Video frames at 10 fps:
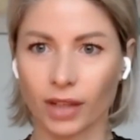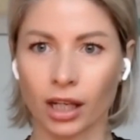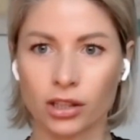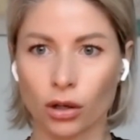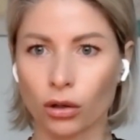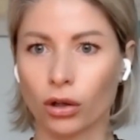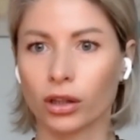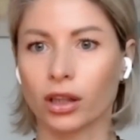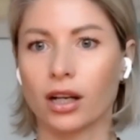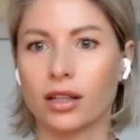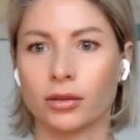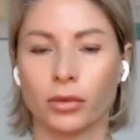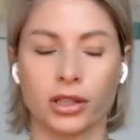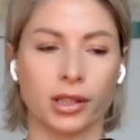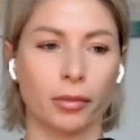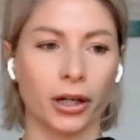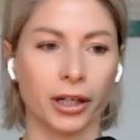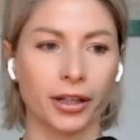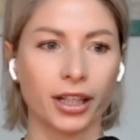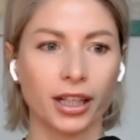a soul got lost and wants the
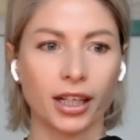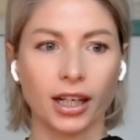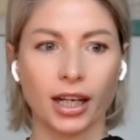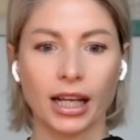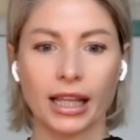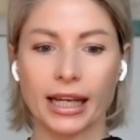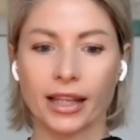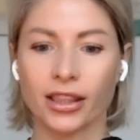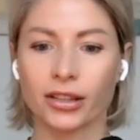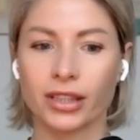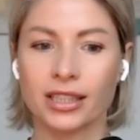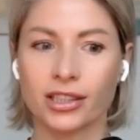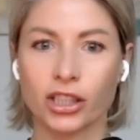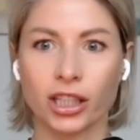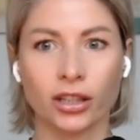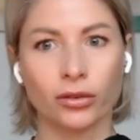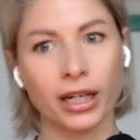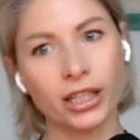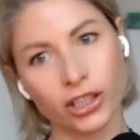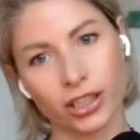body. Then there is
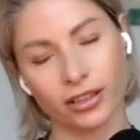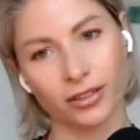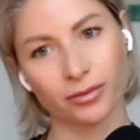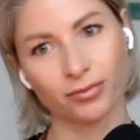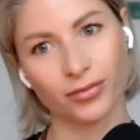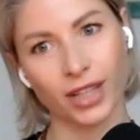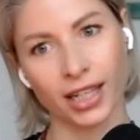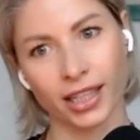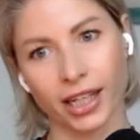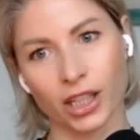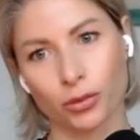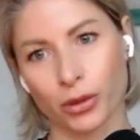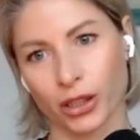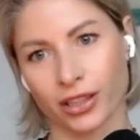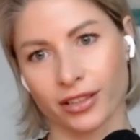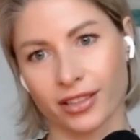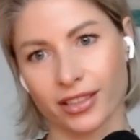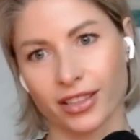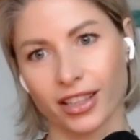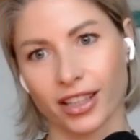generational unattached
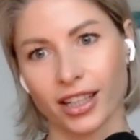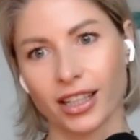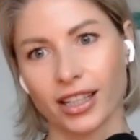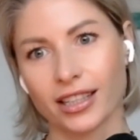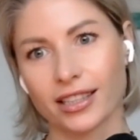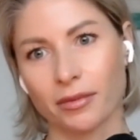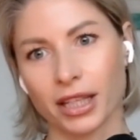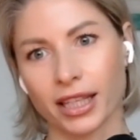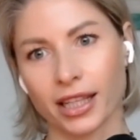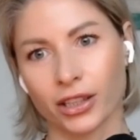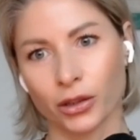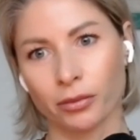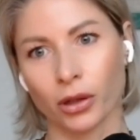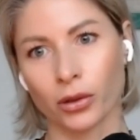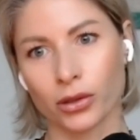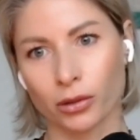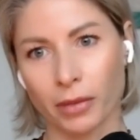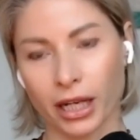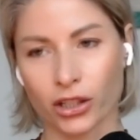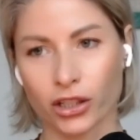burdens, something that you also
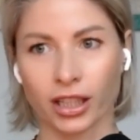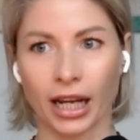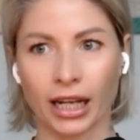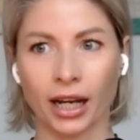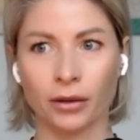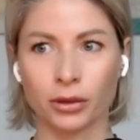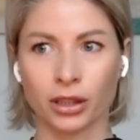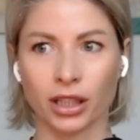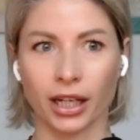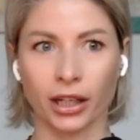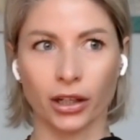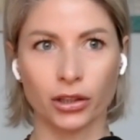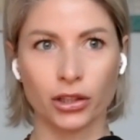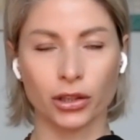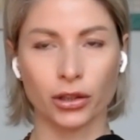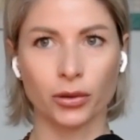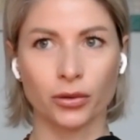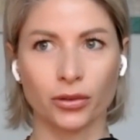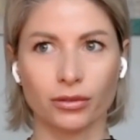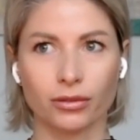mentioned. And I would like you
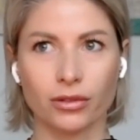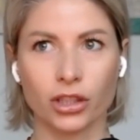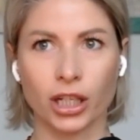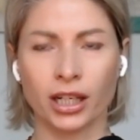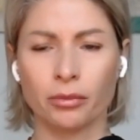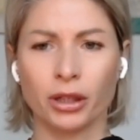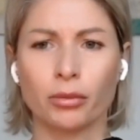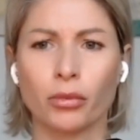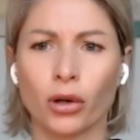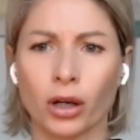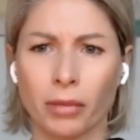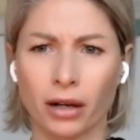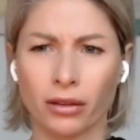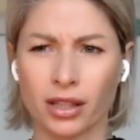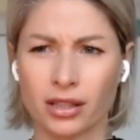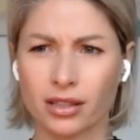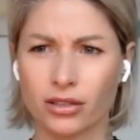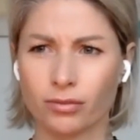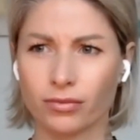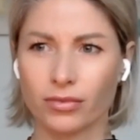to share a bit more about
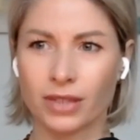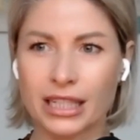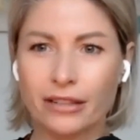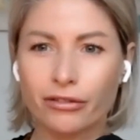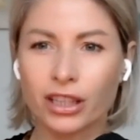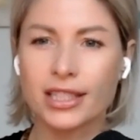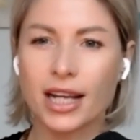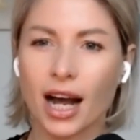this different